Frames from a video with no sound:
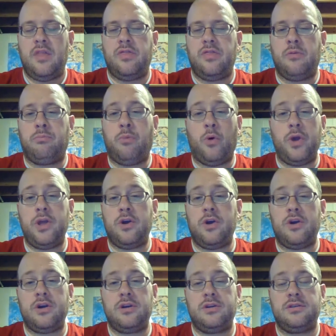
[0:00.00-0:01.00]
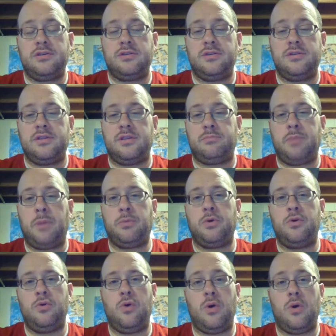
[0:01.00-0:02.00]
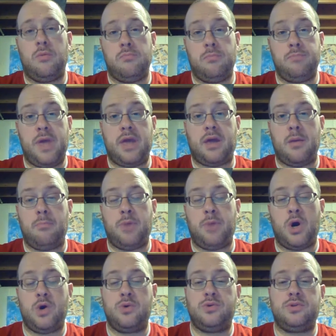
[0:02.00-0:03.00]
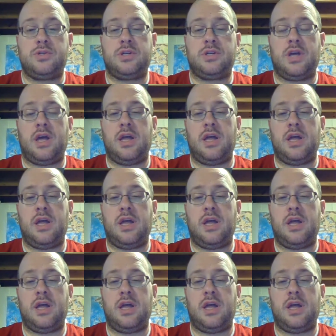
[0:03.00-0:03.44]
The Boyer, people who make bows,